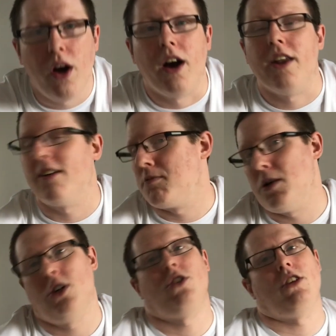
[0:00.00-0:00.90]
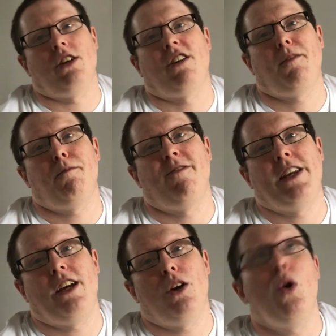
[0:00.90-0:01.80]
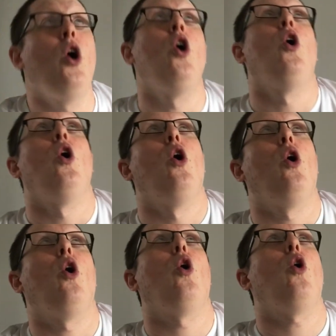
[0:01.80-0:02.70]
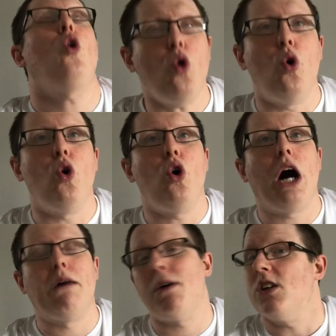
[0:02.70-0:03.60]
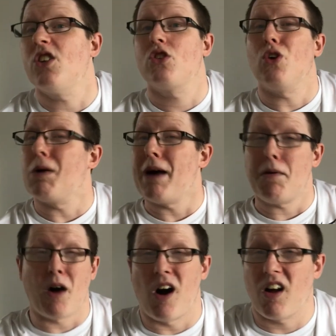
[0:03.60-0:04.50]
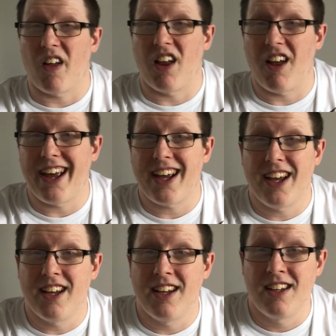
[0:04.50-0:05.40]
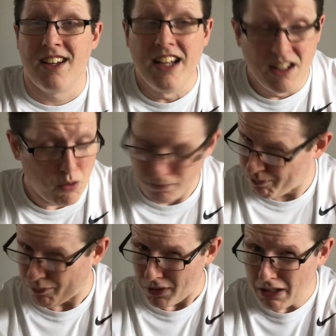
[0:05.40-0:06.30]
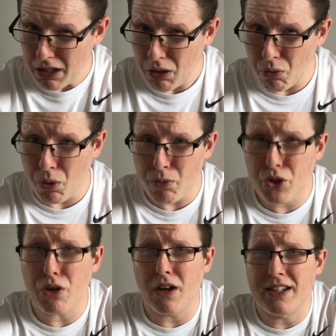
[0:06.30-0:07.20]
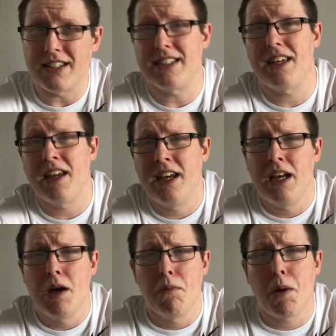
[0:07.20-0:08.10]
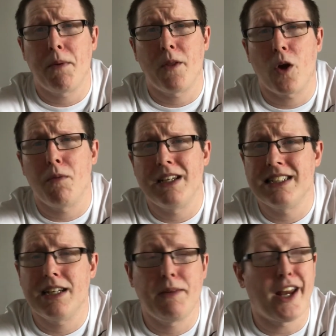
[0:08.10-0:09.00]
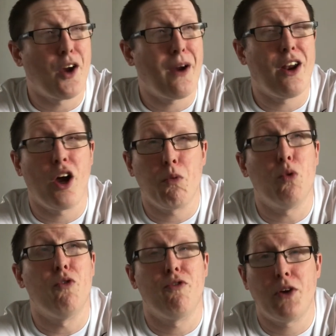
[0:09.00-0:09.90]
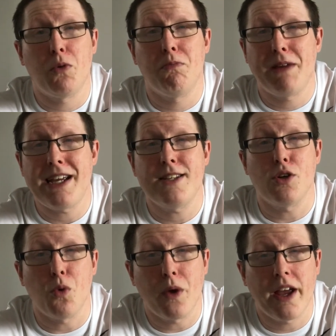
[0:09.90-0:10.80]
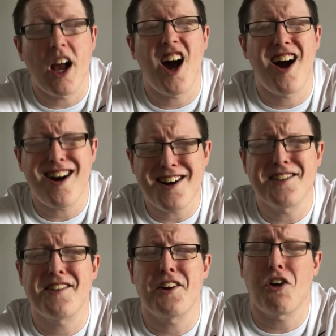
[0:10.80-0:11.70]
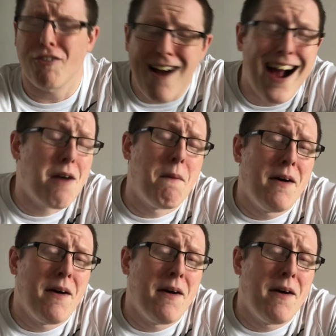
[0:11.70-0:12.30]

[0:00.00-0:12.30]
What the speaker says: another merchandise video, or I might just talk about a park that I like. What would you like to see? Pop in the comments, let me know, and I will film me talking utter crap